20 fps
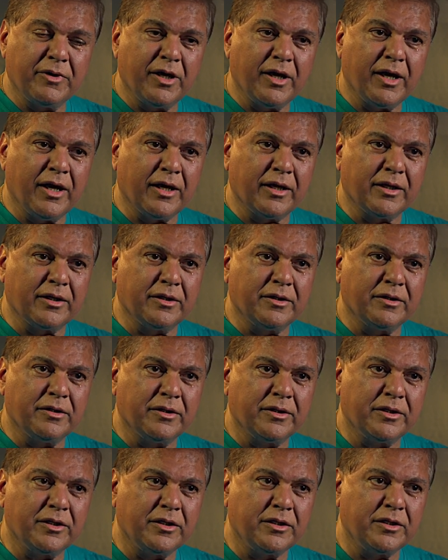
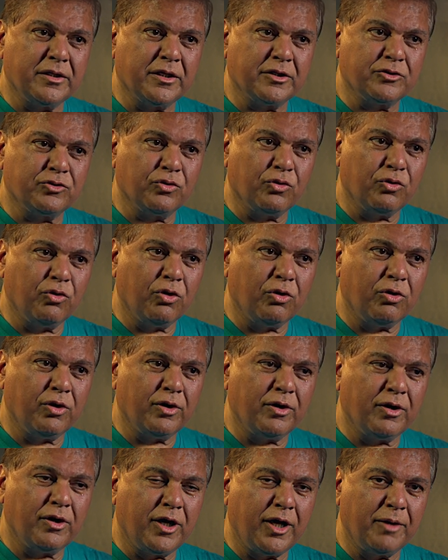and he had to
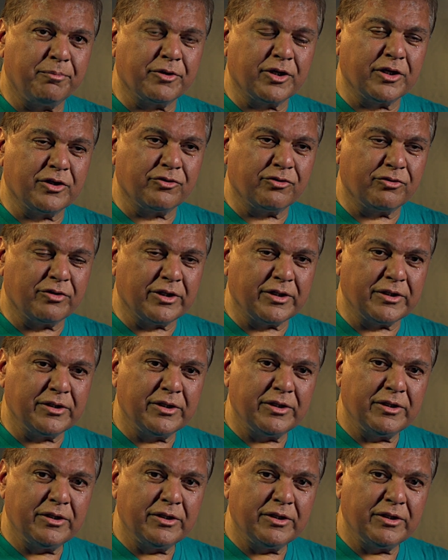go up country